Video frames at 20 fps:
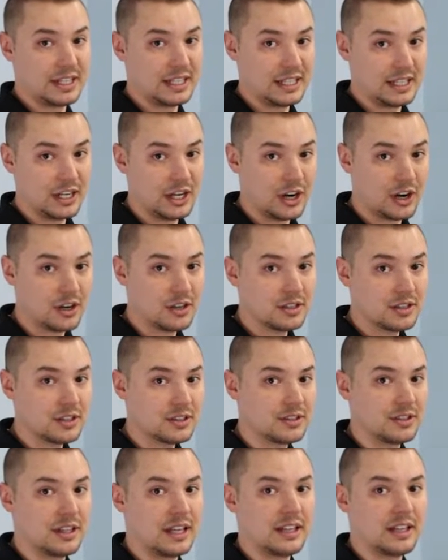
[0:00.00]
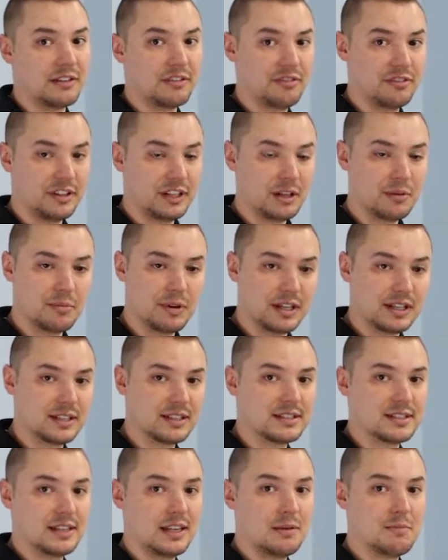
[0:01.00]
year so that the filament
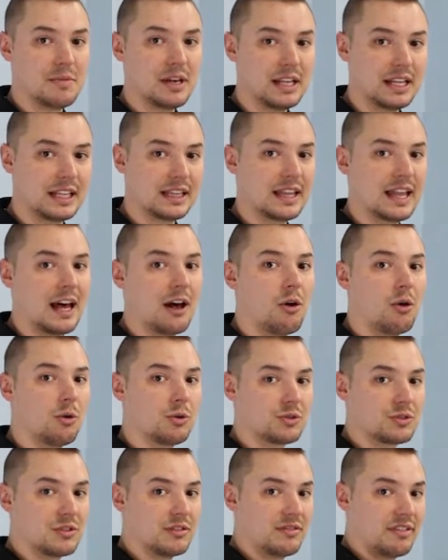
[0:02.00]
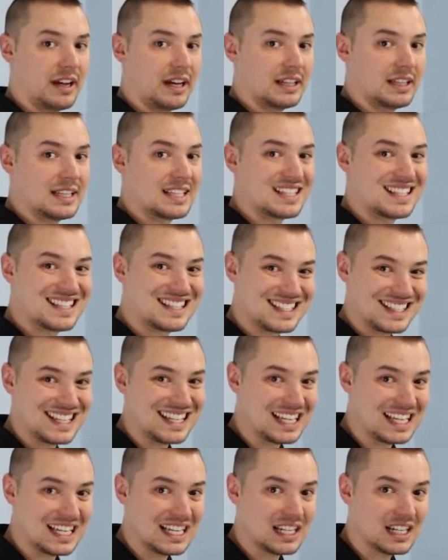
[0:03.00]
is emitting that ultraviolet
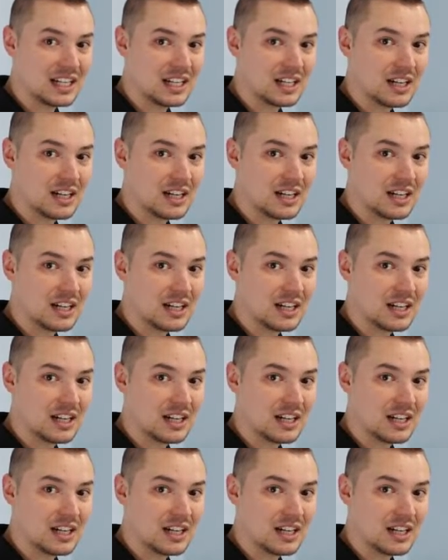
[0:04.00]
C